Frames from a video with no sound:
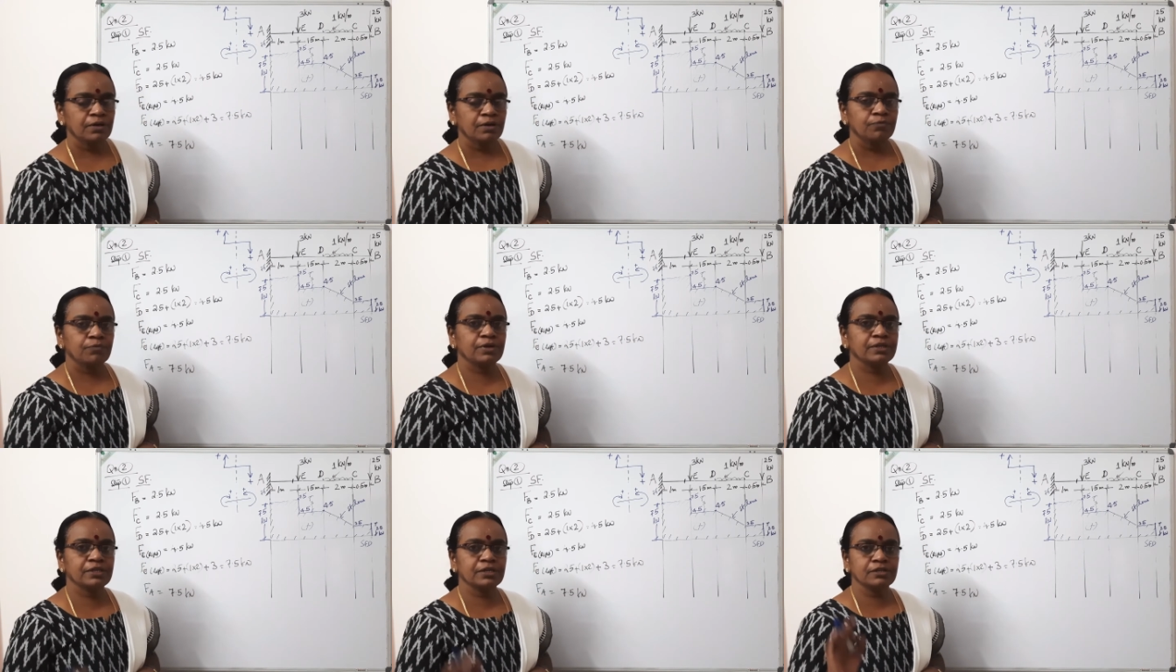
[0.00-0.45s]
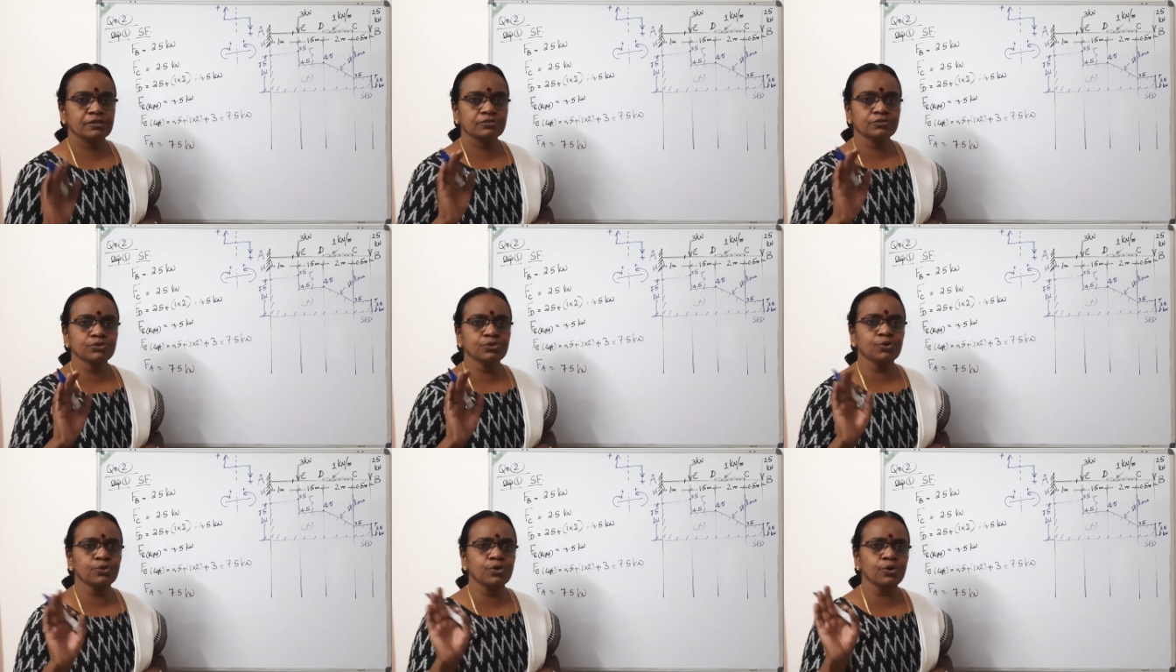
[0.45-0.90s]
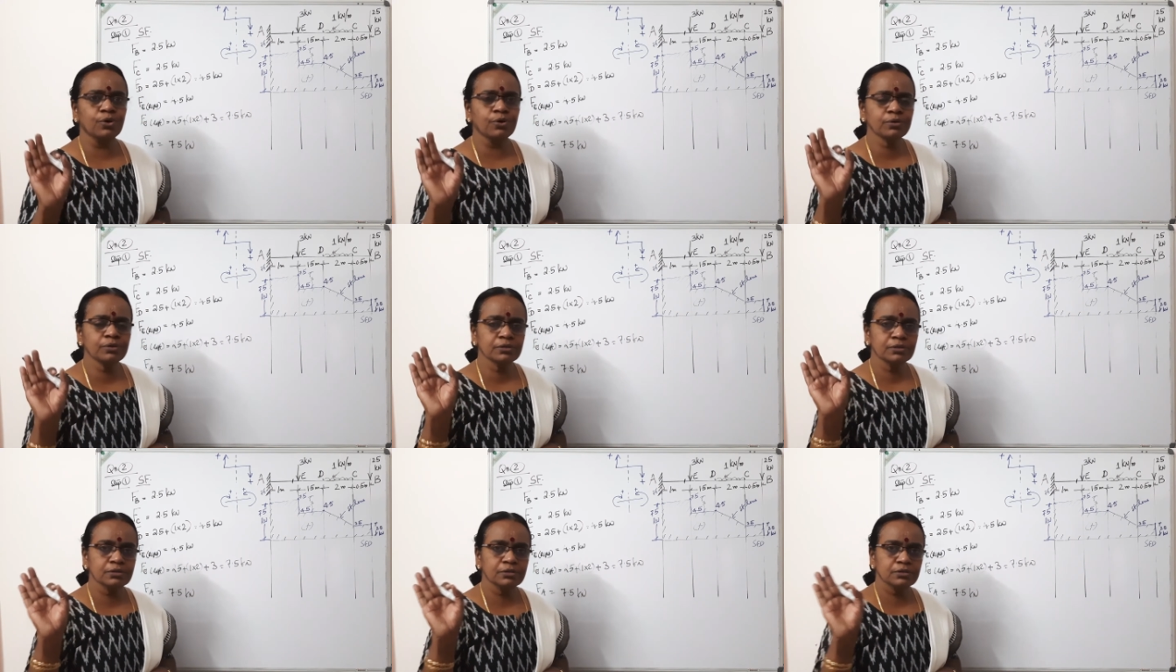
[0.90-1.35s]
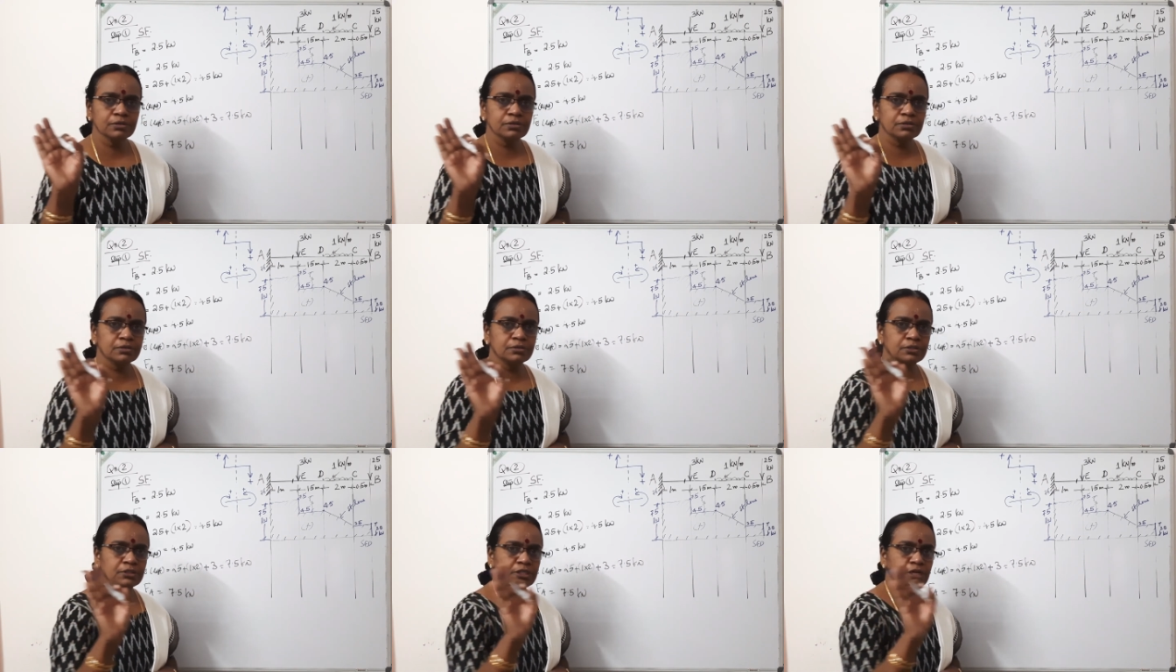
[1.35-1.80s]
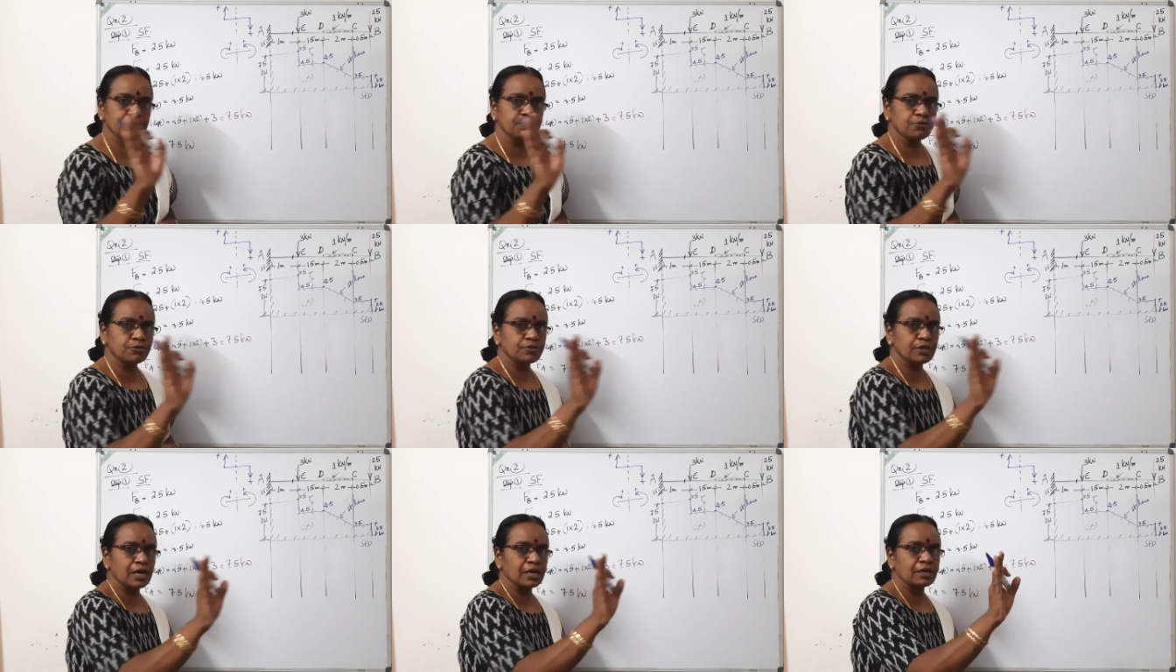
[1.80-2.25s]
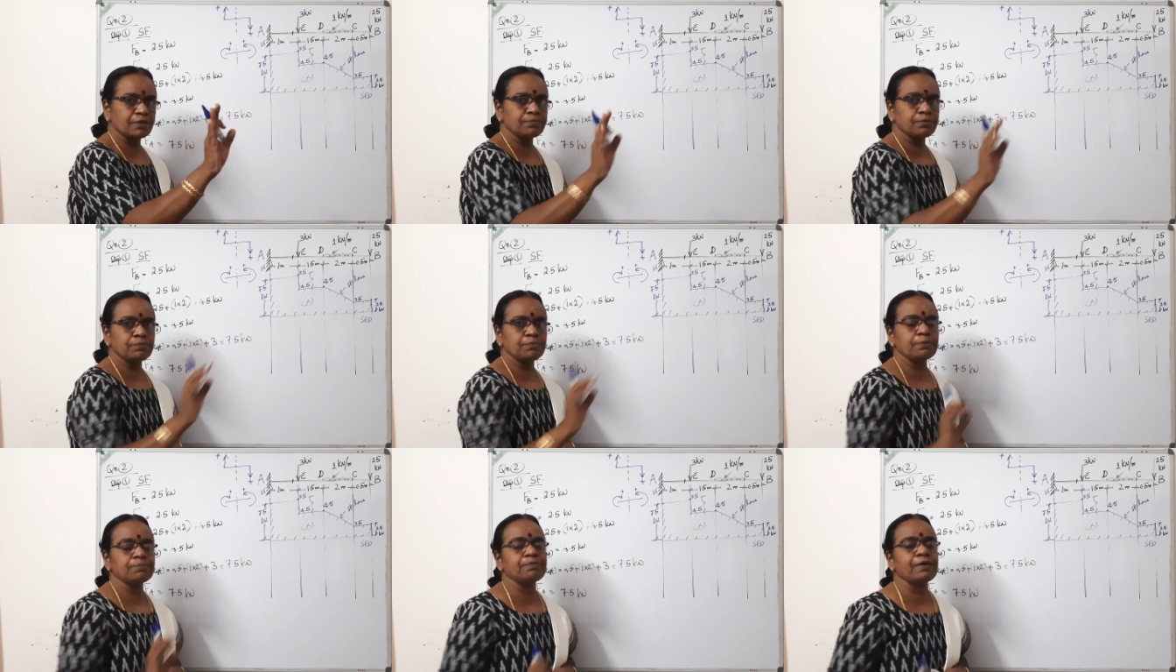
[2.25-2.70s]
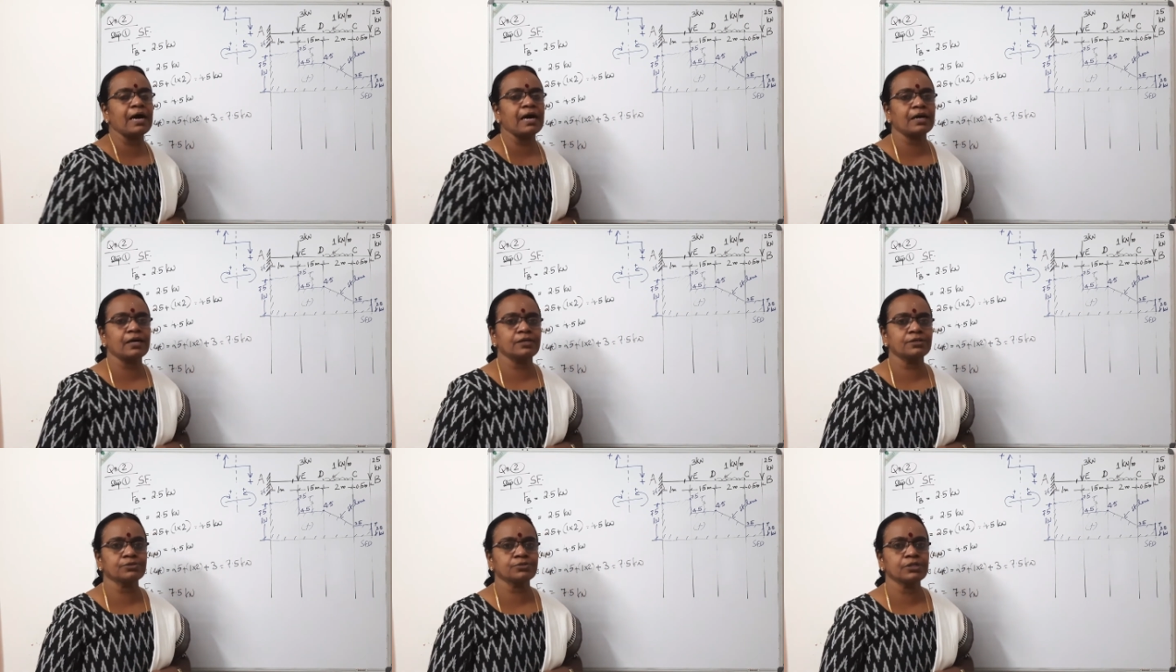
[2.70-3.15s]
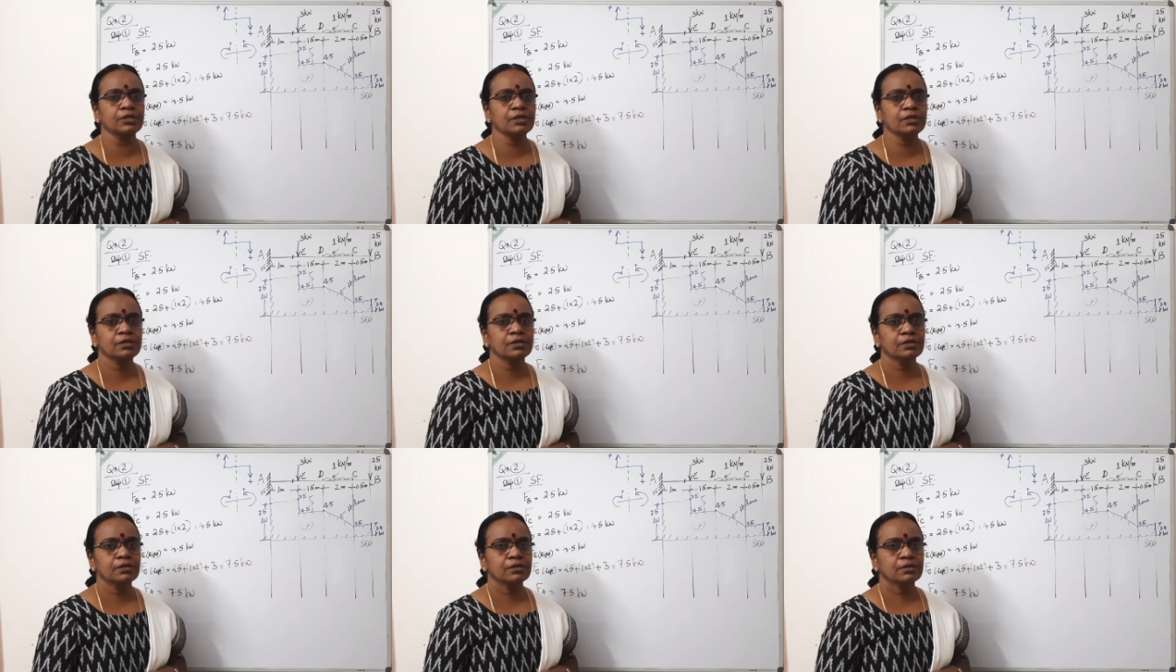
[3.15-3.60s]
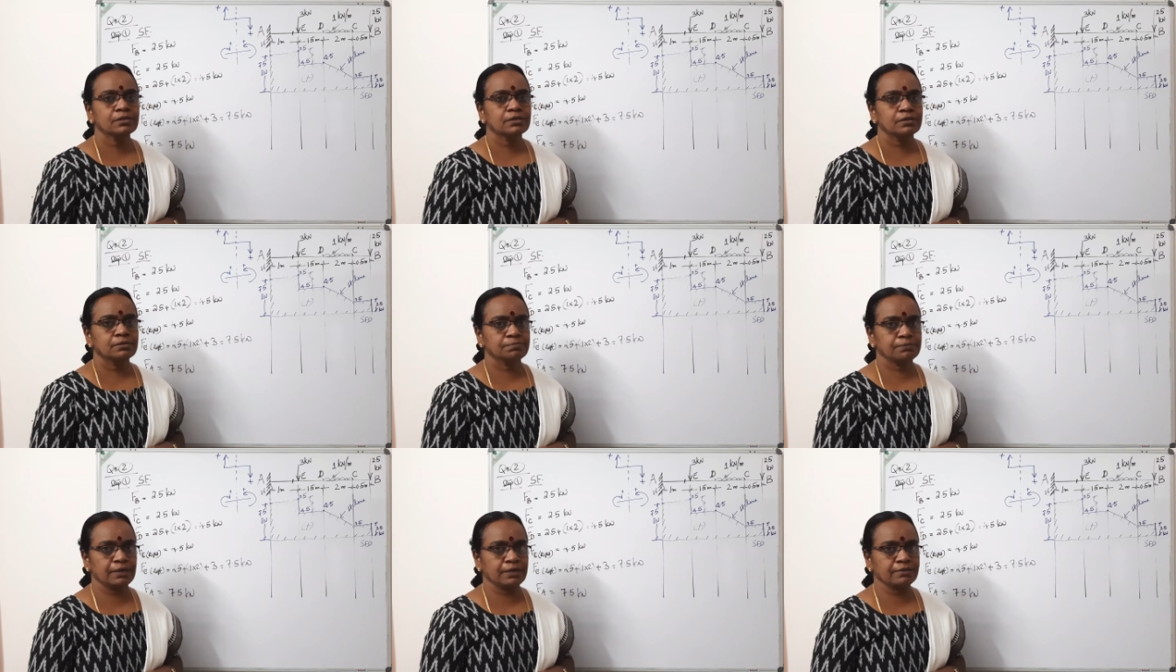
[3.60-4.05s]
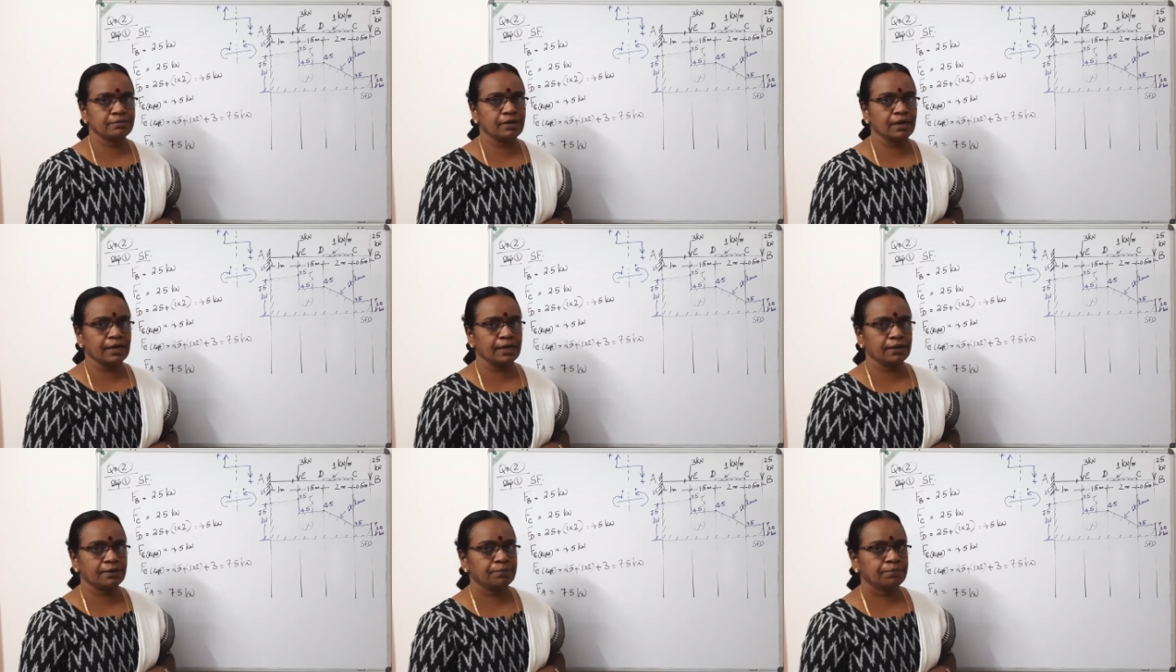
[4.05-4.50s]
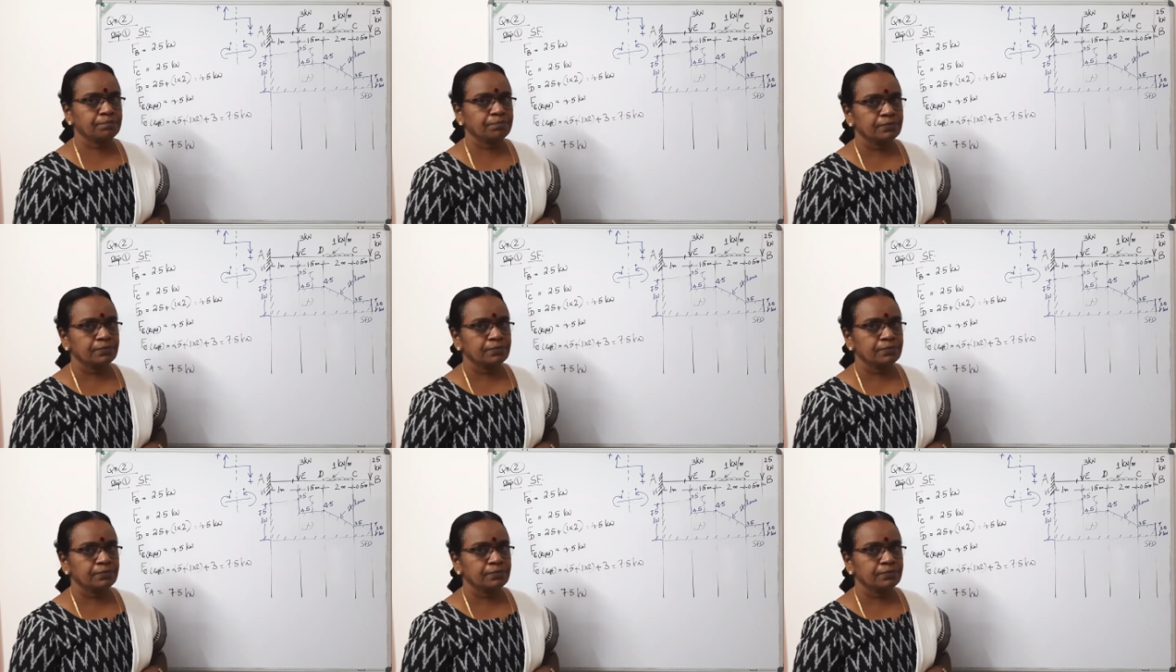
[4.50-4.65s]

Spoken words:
When there is no load, the shear force diagram will be parallel to the baseline.